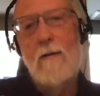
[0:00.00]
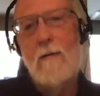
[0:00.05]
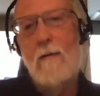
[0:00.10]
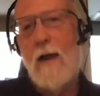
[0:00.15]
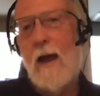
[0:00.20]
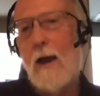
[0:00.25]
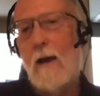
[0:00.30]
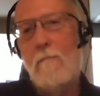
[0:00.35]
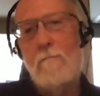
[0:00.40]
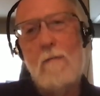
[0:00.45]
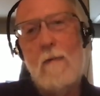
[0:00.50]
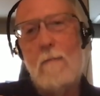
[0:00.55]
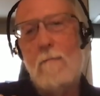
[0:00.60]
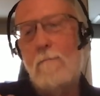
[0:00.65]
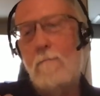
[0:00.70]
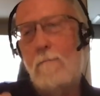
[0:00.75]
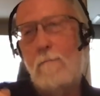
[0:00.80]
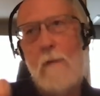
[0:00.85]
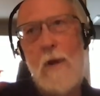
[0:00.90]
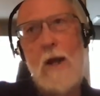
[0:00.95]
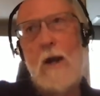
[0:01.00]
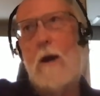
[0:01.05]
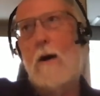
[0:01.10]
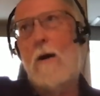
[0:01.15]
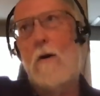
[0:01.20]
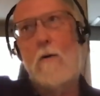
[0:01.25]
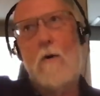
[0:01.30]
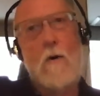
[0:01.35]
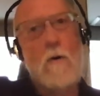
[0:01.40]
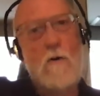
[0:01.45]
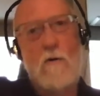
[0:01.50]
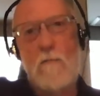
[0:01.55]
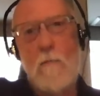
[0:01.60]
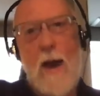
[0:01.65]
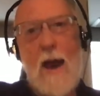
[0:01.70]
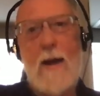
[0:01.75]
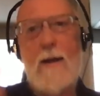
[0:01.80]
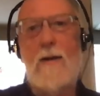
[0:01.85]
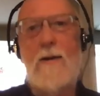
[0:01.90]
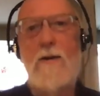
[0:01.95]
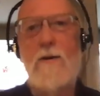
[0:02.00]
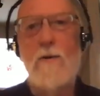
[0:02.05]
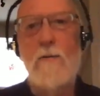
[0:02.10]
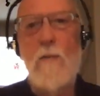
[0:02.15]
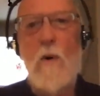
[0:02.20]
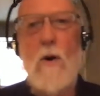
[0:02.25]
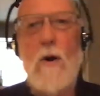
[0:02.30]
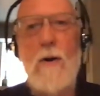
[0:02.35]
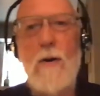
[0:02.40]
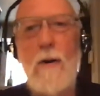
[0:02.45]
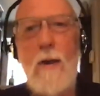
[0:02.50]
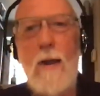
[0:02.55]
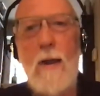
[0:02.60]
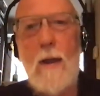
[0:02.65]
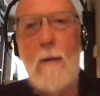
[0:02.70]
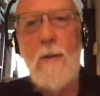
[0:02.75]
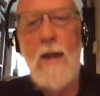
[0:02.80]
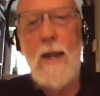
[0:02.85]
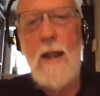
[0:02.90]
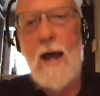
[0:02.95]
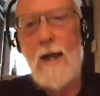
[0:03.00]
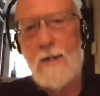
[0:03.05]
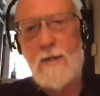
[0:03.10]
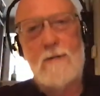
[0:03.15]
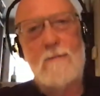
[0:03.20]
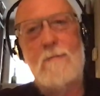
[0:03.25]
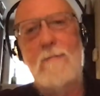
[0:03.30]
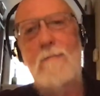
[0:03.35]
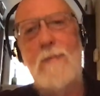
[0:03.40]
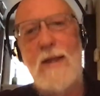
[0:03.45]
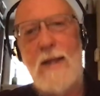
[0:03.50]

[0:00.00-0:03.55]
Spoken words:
like, an order of magnitude more. I mean, that's